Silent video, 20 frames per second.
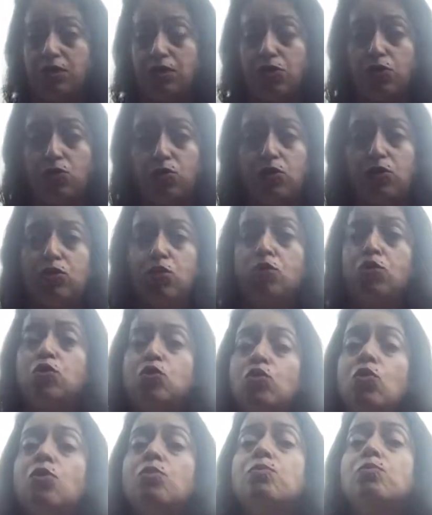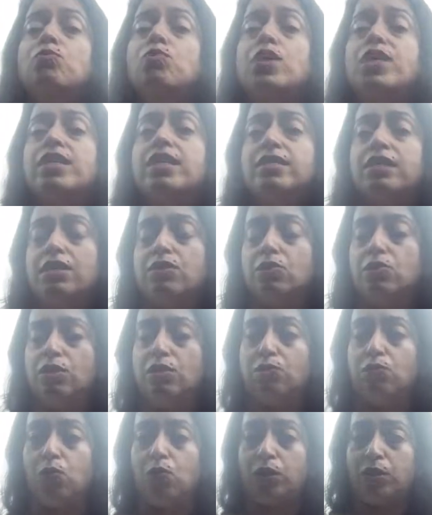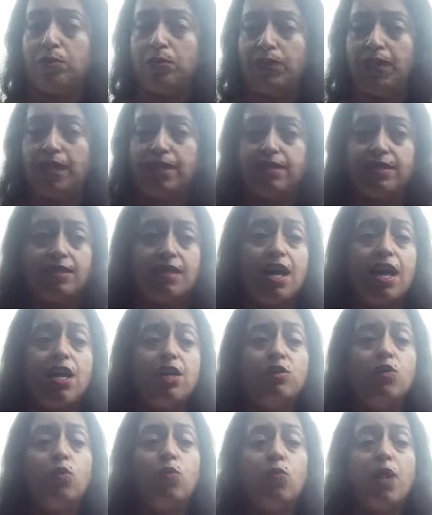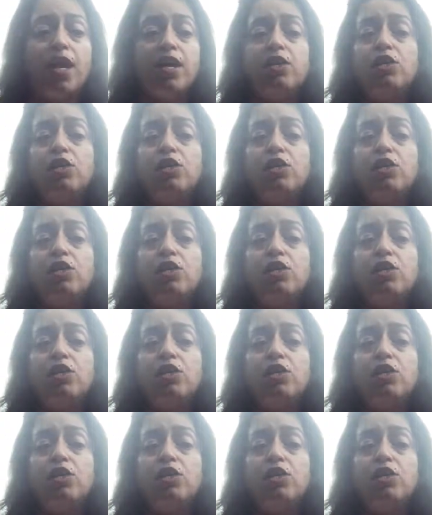issues so you don't bring it into the workplace. The way